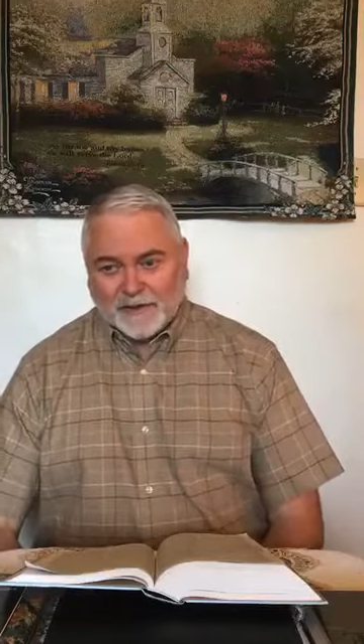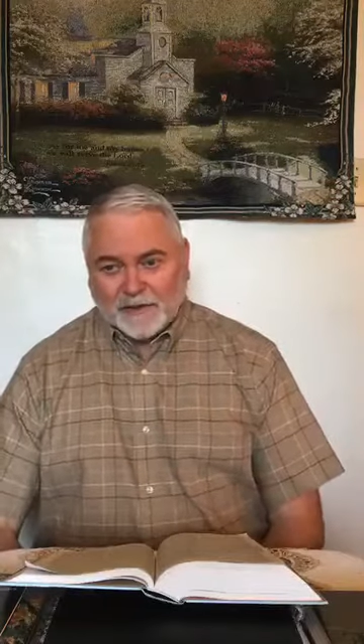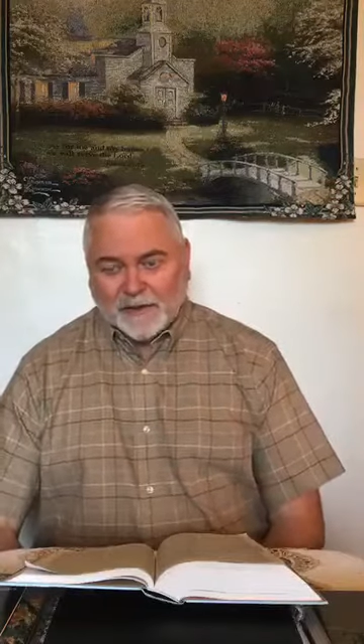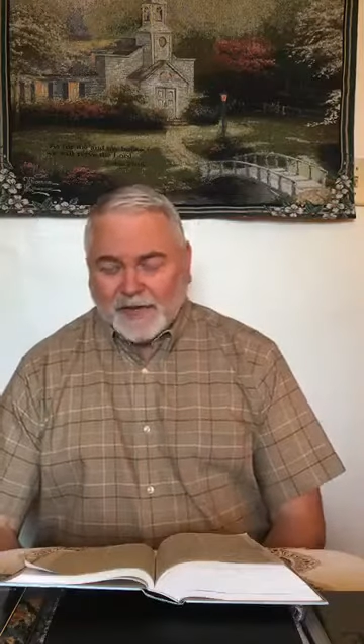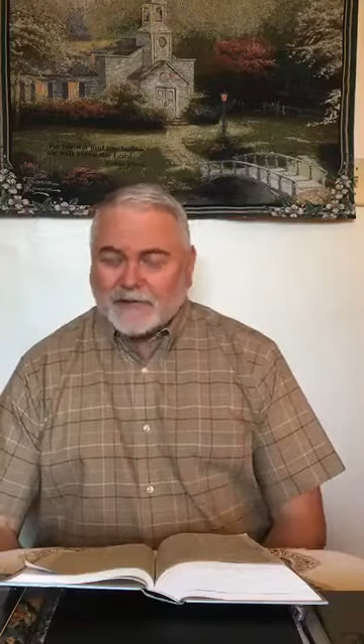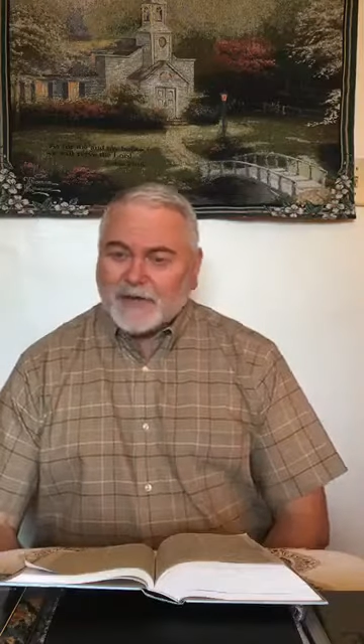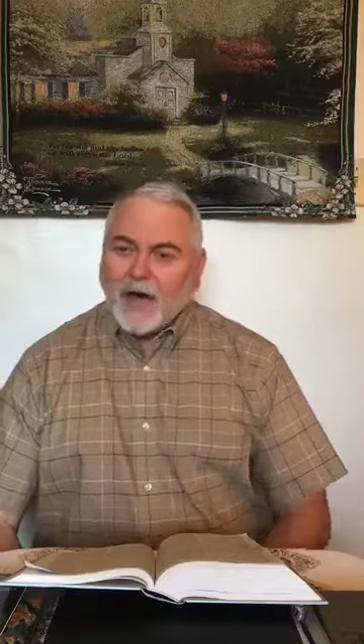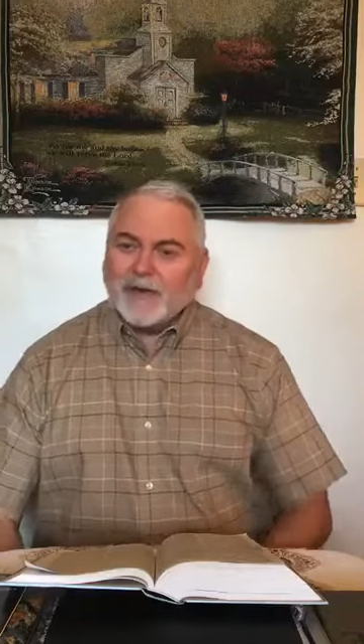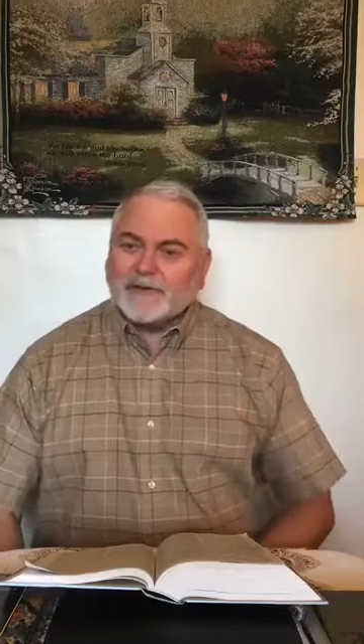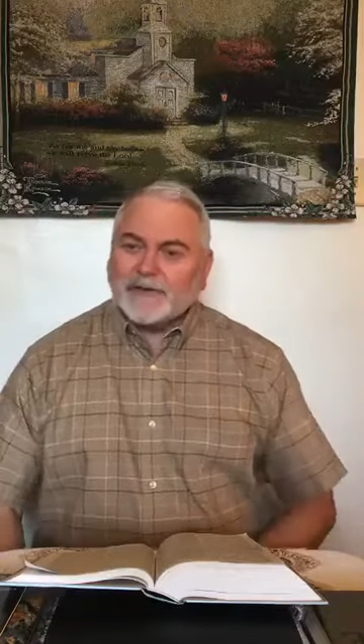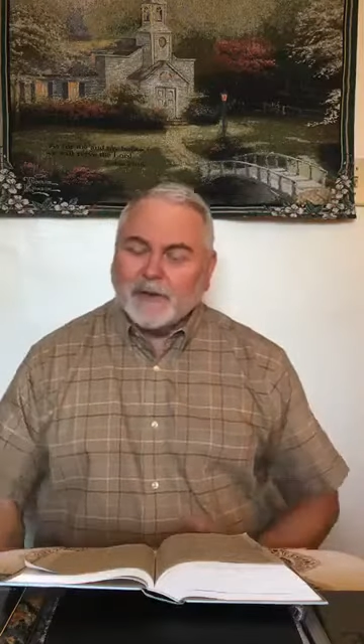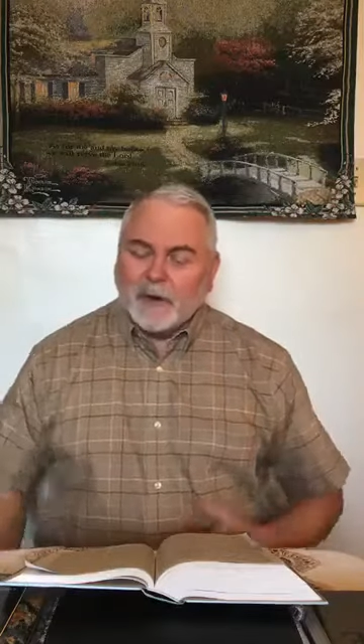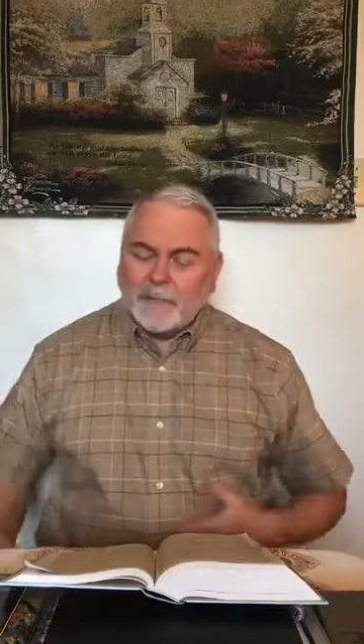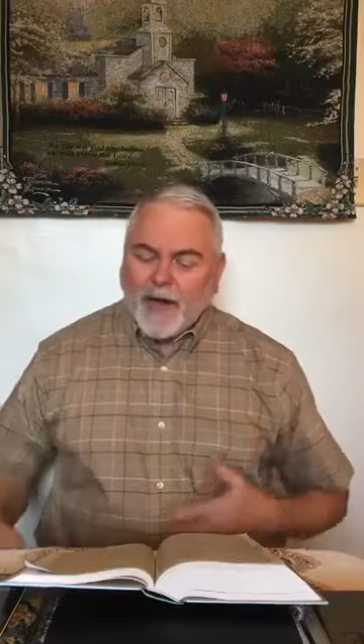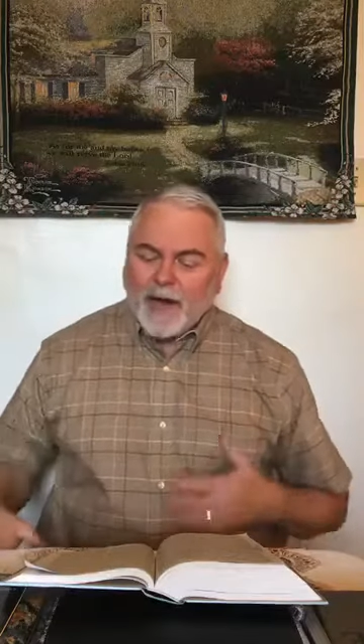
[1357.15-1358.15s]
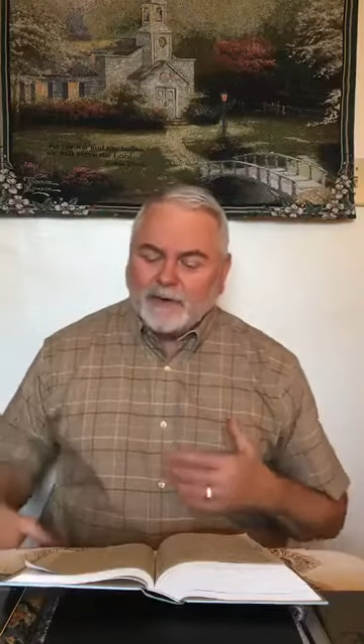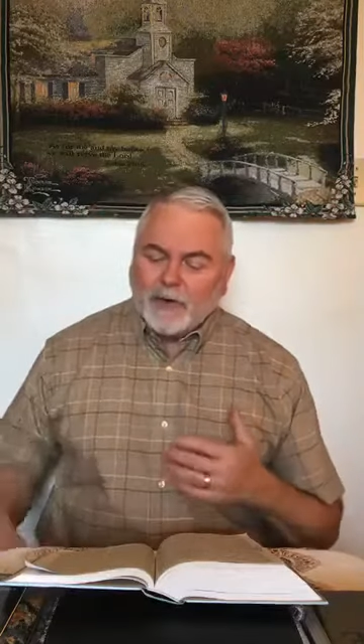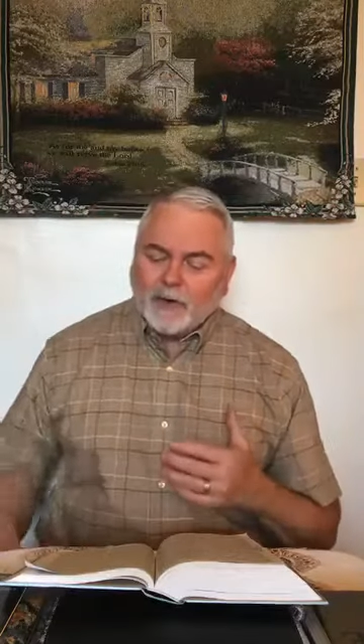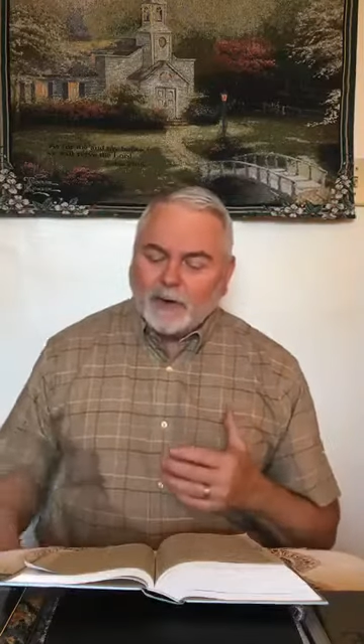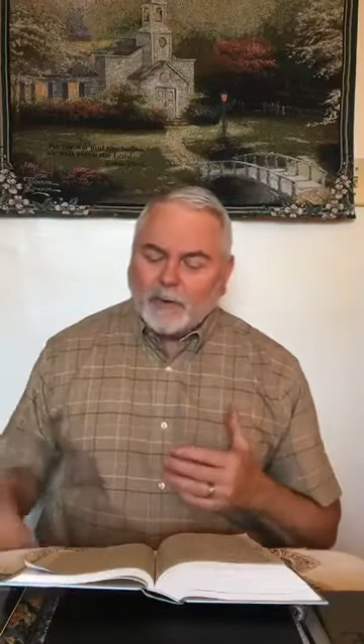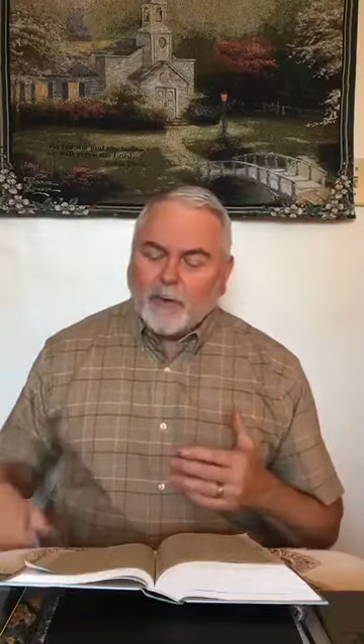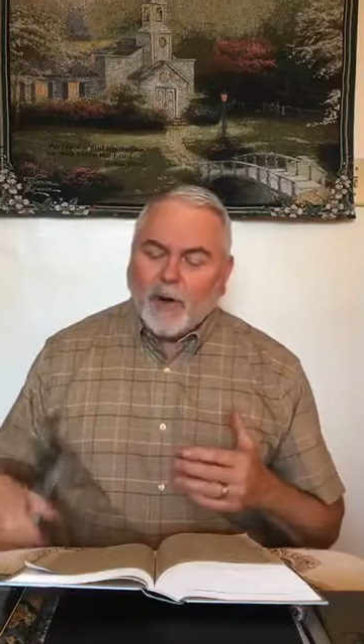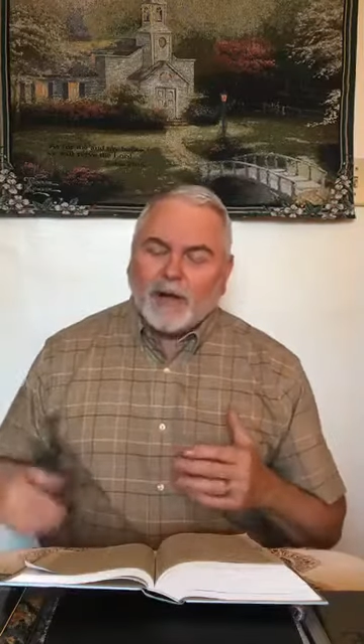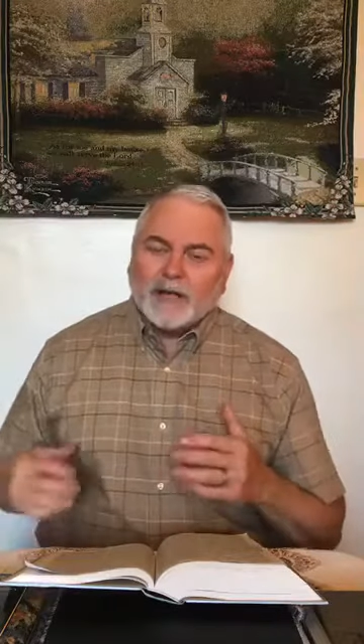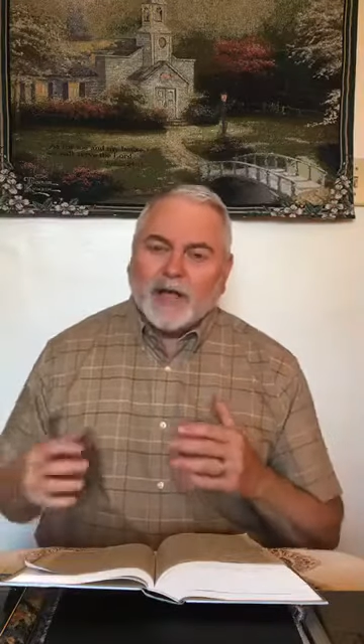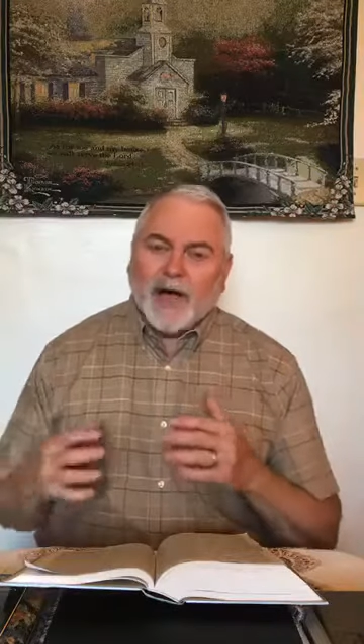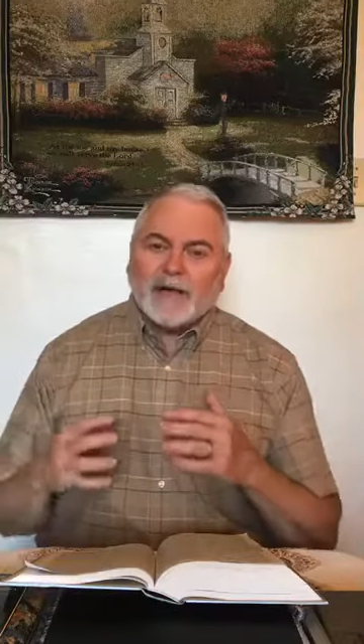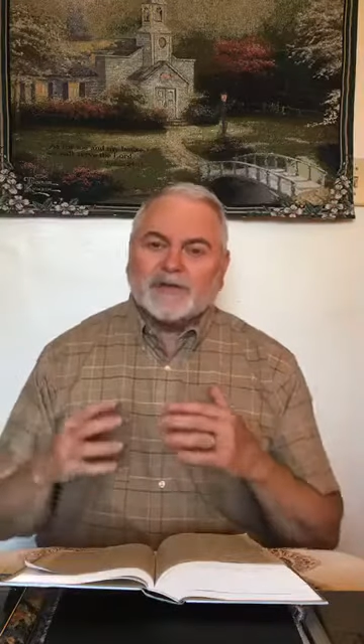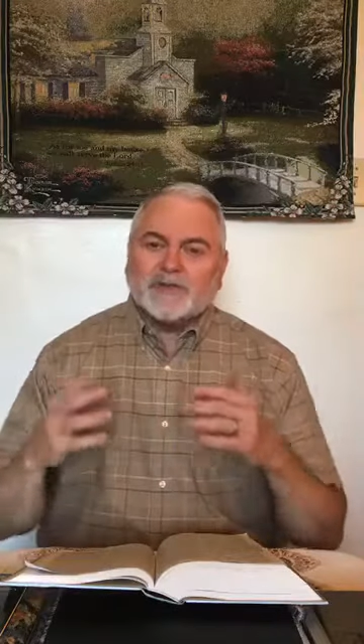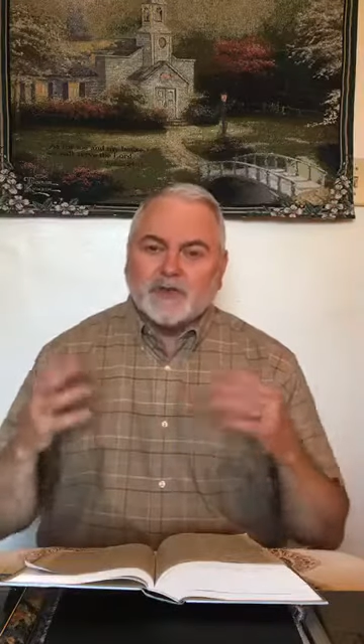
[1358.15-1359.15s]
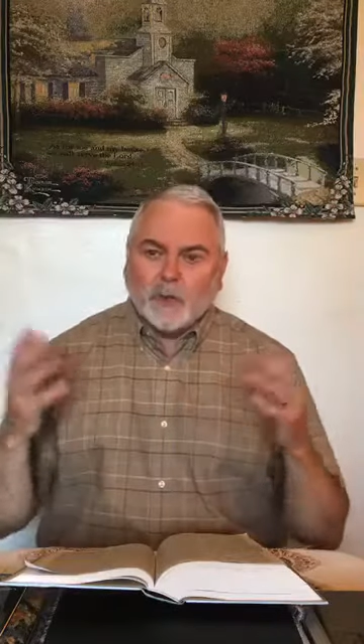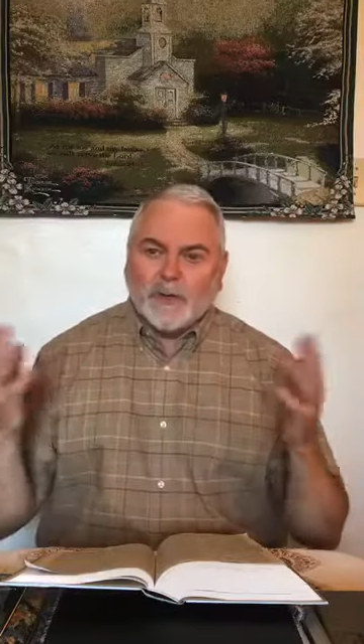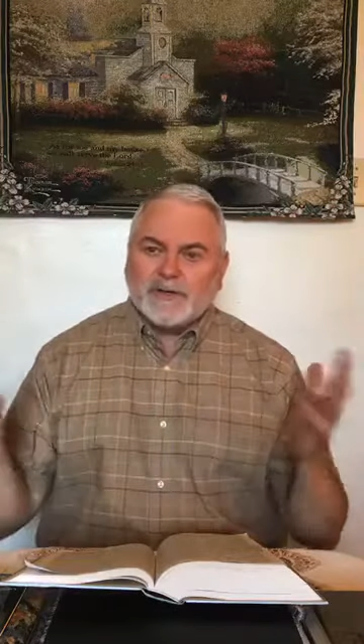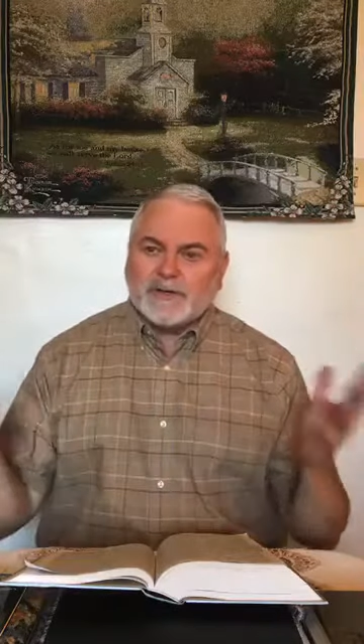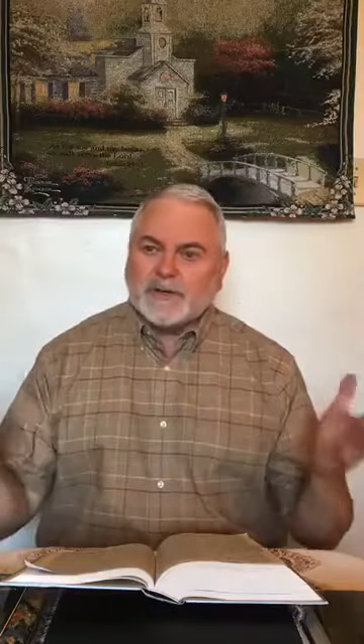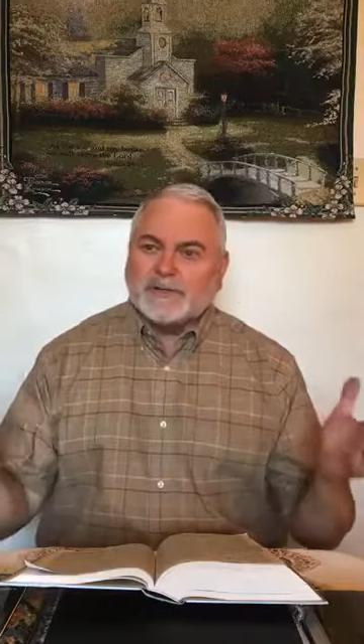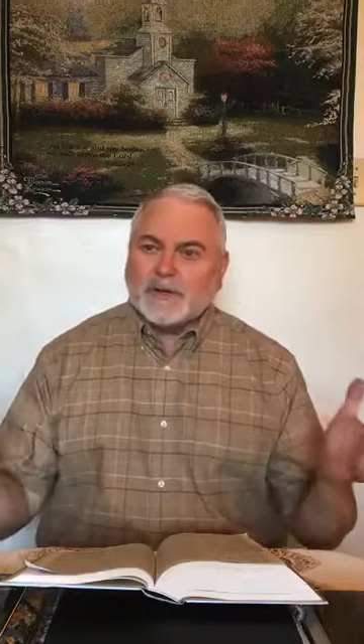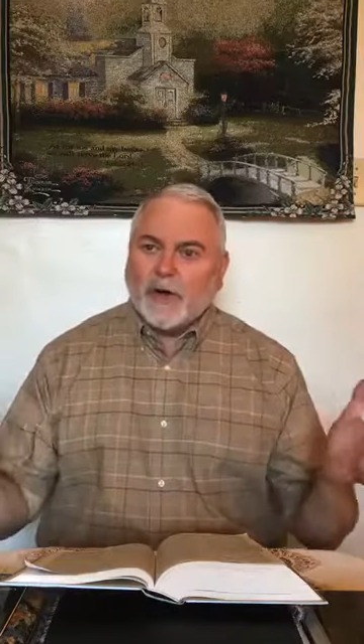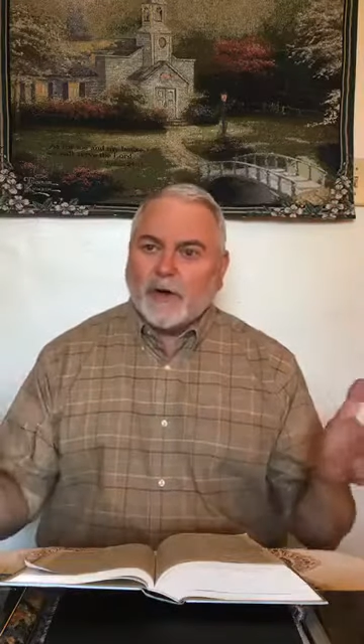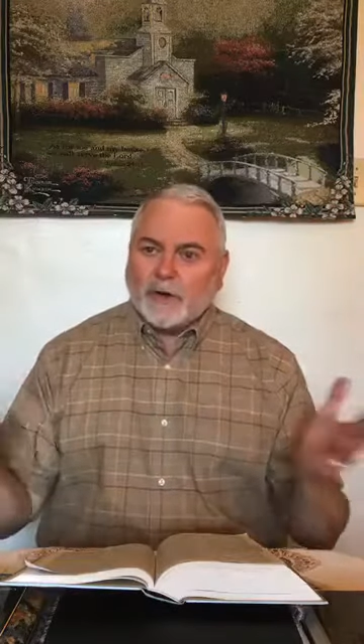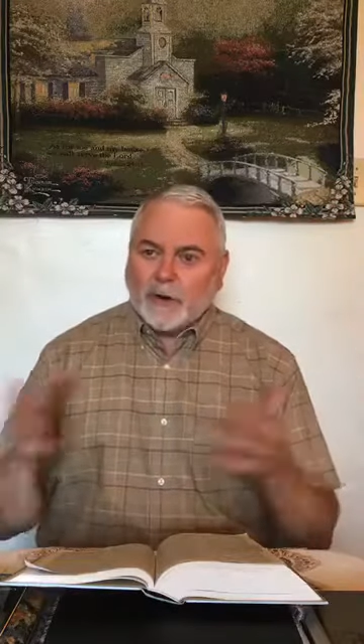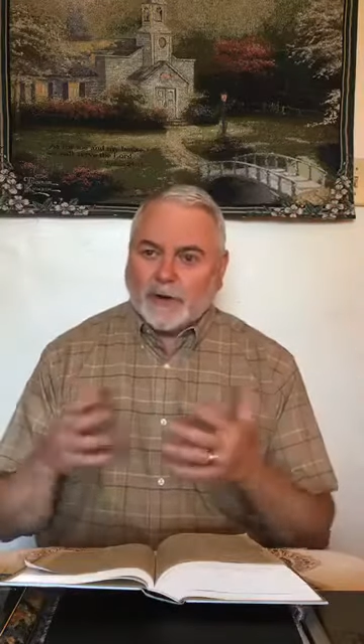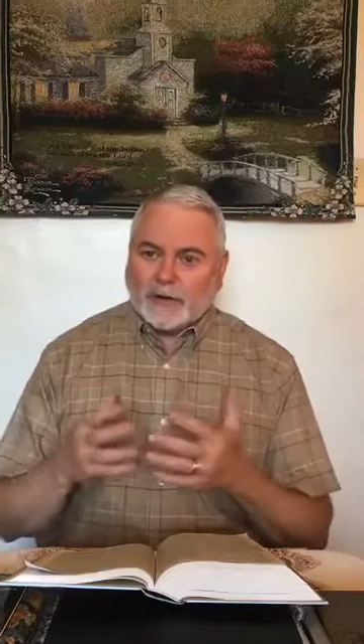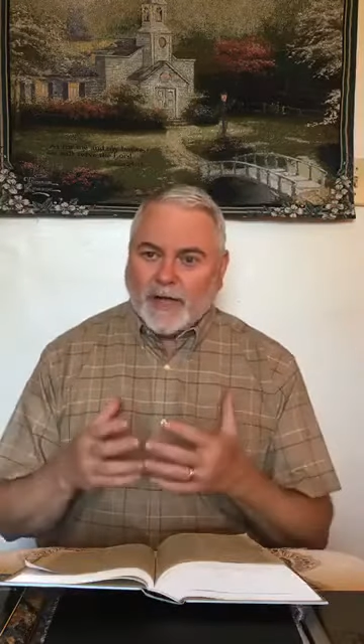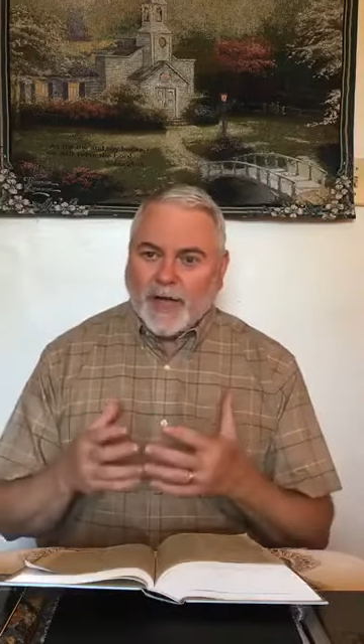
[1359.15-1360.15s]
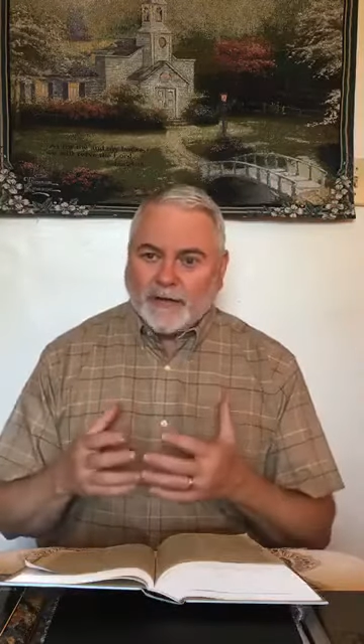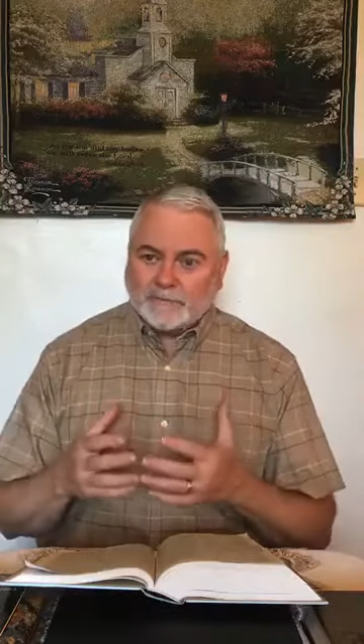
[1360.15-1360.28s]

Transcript: It's also about knowing what God's choices are in our life.